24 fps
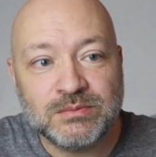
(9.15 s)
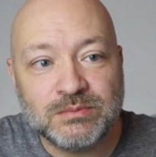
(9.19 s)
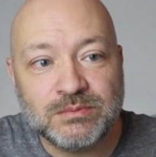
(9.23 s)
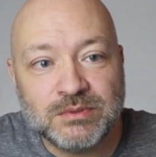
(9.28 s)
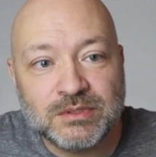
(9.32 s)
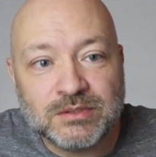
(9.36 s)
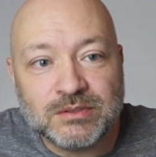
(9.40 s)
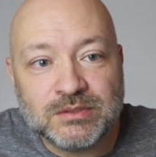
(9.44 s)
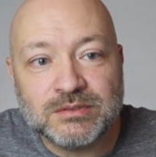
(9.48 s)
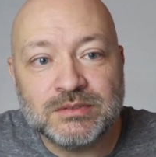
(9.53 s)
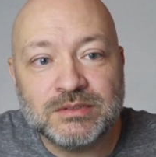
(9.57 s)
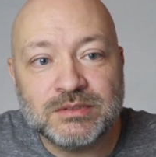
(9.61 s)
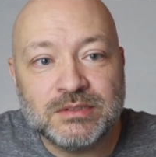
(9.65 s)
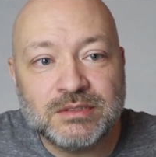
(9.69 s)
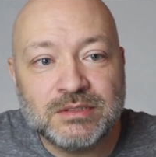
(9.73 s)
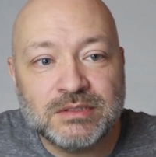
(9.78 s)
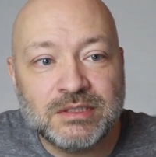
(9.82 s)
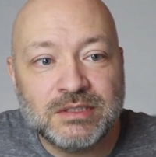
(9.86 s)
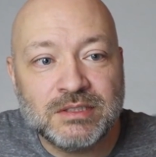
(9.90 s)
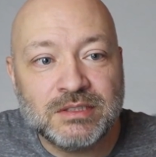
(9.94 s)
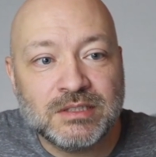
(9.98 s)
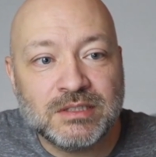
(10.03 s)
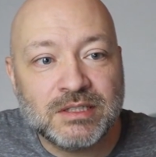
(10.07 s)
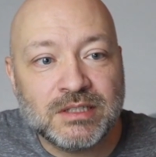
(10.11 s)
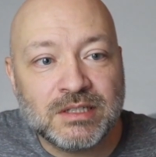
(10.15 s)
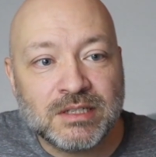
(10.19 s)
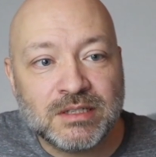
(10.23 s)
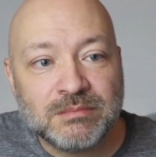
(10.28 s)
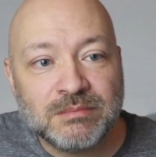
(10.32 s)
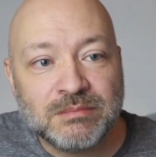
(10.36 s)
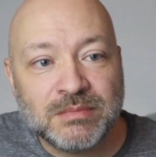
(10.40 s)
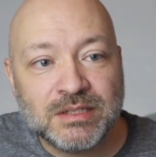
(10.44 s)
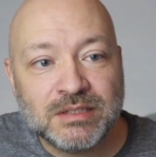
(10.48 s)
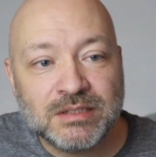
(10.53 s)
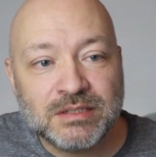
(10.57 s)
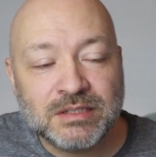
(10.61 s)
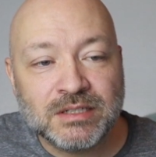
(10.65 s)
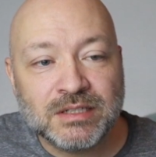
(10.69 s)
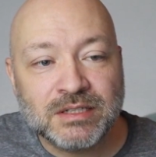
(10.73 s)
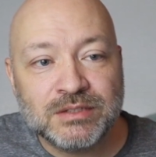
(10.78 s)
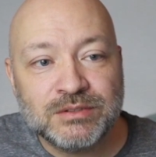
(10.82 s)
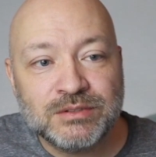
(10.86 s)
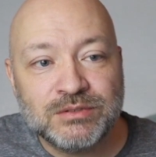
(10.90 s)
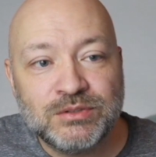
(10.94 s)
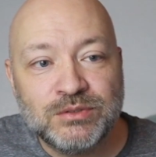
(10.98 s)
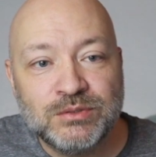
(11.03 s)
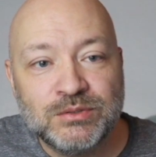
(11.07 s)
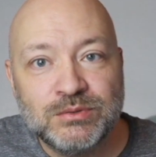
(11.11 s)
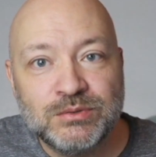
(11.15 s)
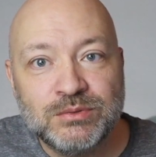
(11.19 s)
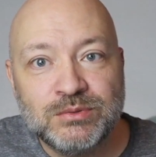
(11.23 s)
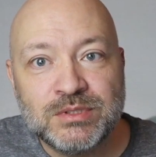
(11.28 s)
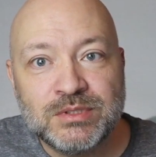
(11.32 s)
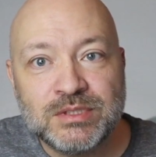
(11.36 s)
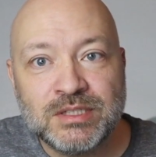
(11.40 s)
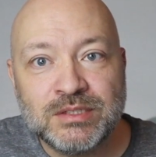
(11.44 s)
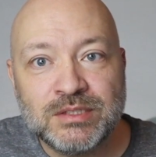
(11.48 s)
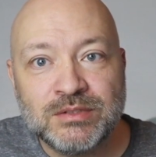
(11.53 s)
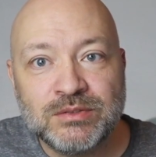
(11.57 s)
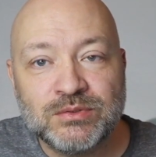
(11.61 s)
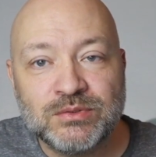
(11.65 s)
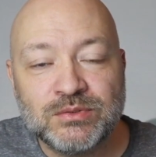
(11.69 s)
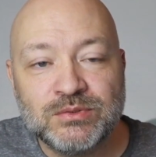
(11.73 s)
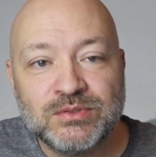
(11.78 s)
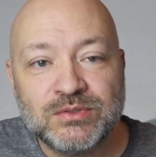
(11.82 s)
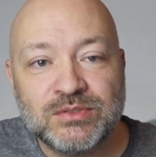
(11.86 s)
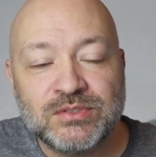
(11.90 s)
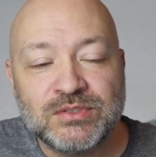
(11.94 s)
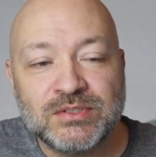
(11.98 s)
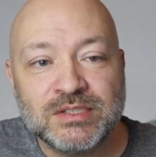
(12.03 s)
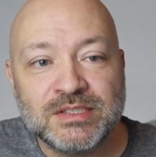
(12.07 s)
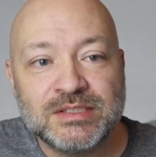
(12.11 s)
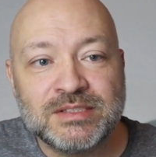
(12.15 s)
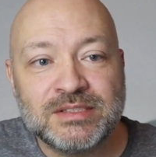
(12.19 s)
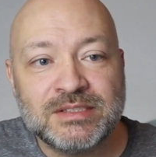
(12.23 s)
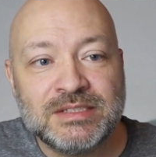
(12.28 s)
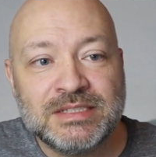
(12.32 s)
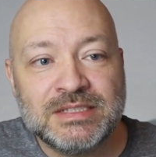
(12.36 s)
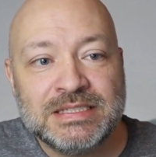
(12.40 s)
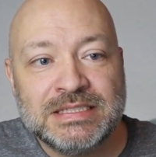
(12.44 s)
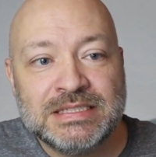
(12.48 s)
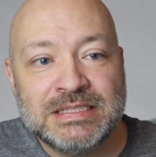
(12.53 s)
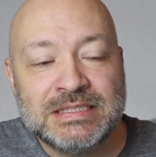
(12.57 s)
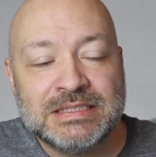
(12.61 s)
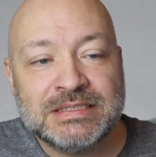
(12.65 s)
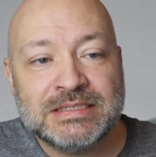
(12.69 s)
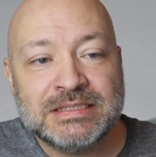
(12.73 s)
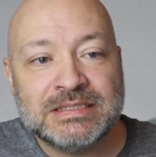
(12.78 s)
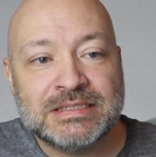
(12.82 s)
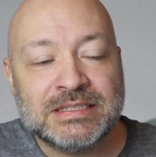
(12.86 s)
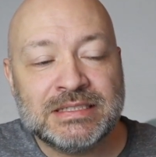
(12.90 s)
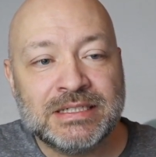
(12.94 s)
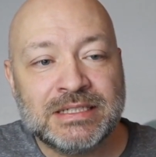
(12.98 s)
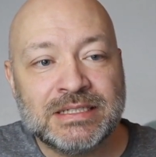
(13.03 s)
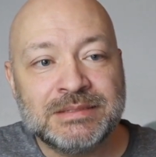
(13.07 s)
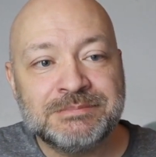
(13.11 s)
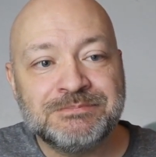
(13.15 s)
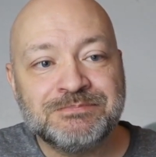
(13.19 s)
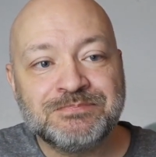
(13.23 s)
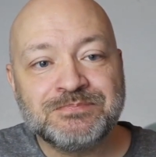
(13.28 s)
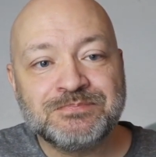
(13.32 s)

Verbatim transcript: We are looking at Malachi 2, 10 through 16 today,